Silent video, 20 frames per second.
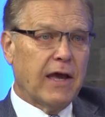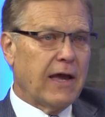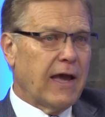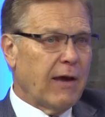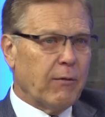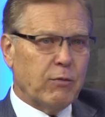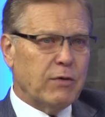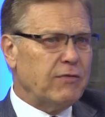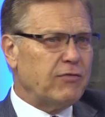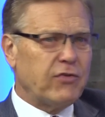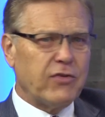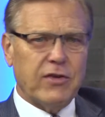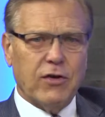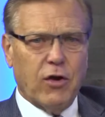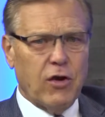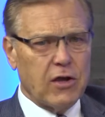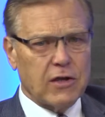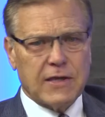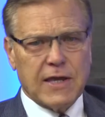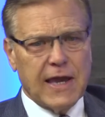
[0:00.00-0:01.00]
we see
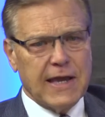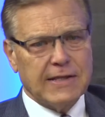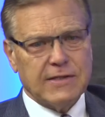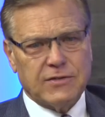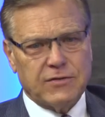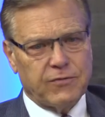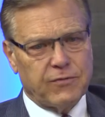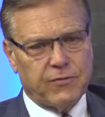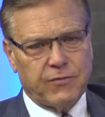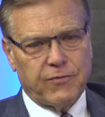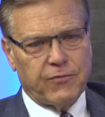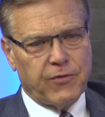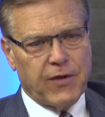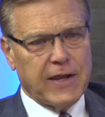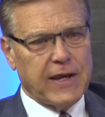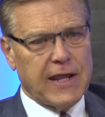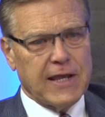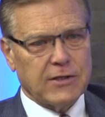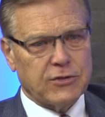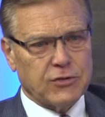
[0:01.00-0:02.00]
all kinds of
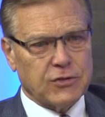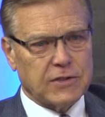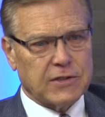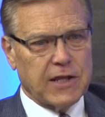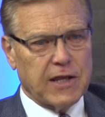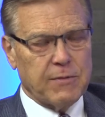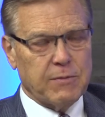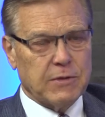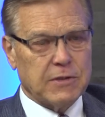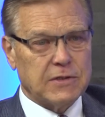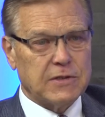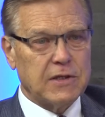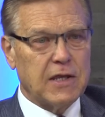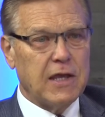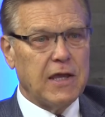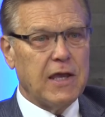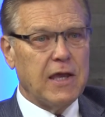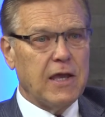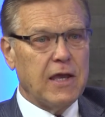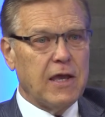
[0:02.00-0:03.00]
financial statements.
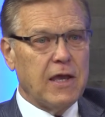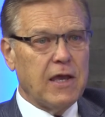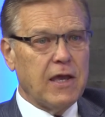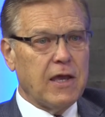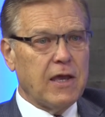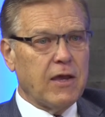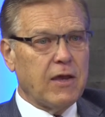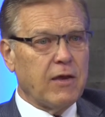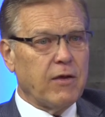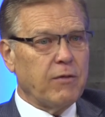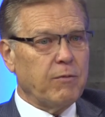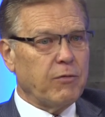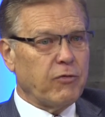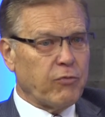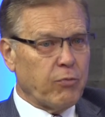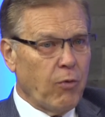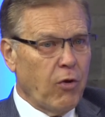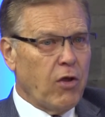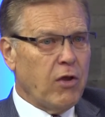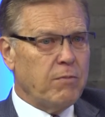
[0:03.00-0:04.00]

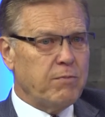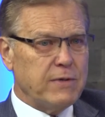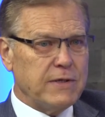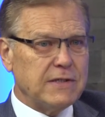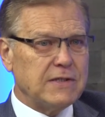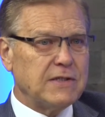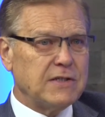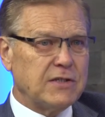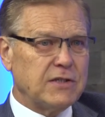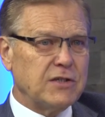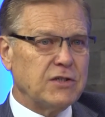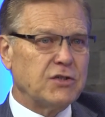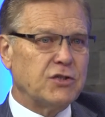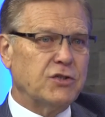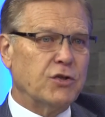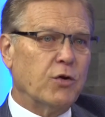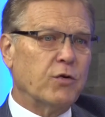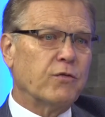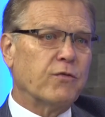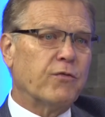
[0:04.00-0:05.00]
Small businesses
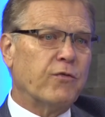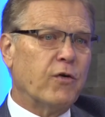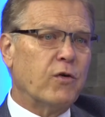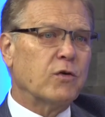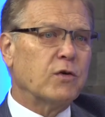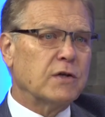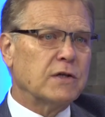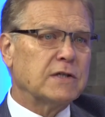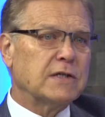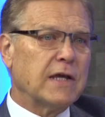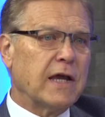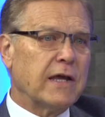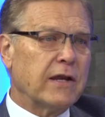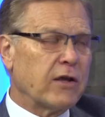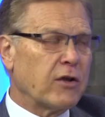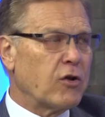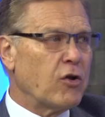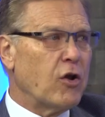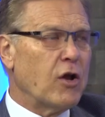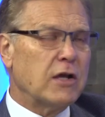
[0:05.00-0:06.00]
don't focus on the
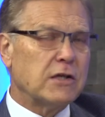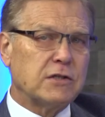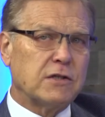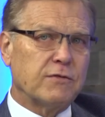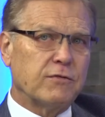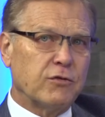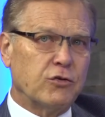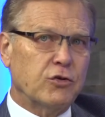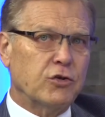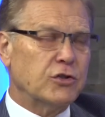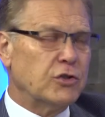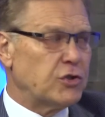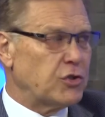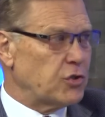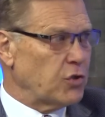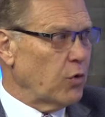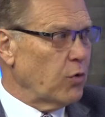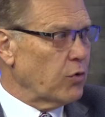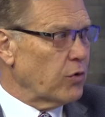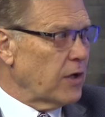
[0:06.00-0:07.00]
cost of goods
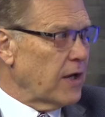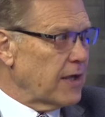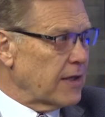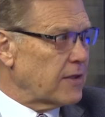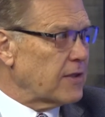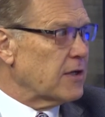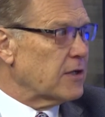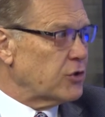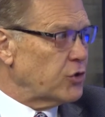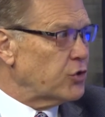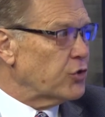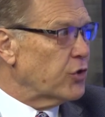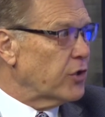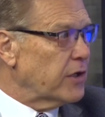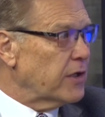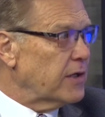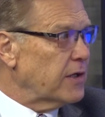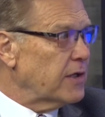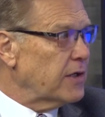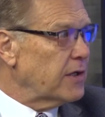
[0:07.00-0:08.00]
sold like they
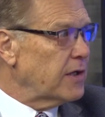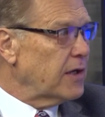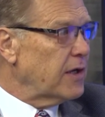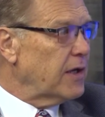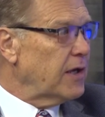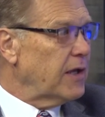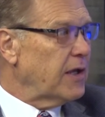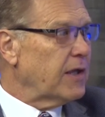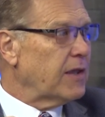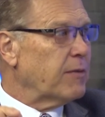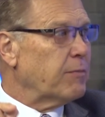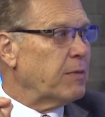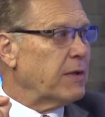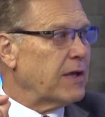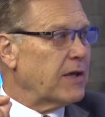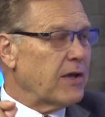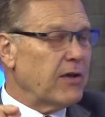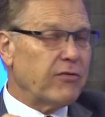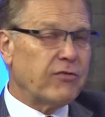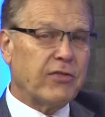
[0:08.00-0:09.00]
should,
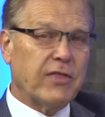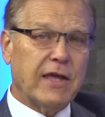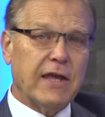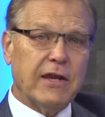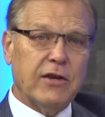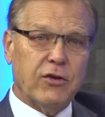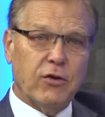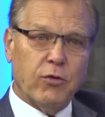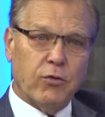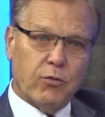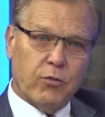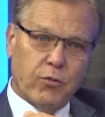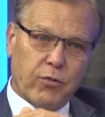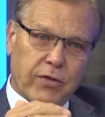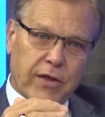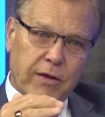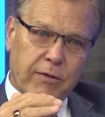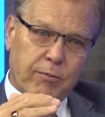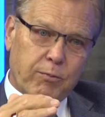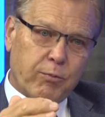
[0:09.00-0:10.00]
because they
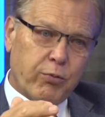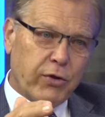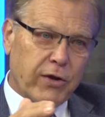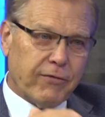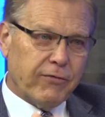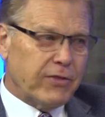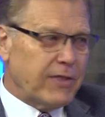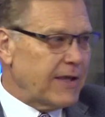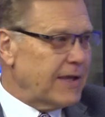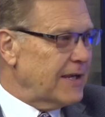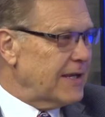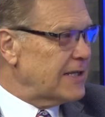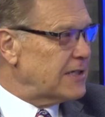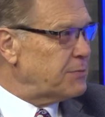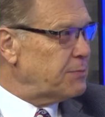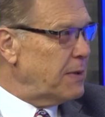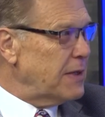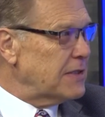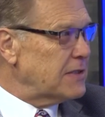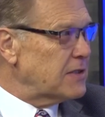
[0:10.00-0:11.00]
put everything in
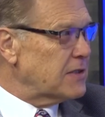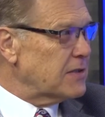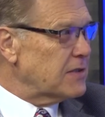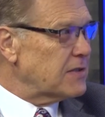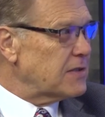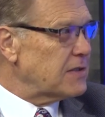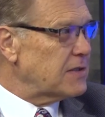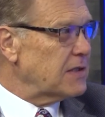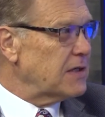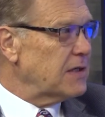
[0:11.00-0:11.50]
expenses.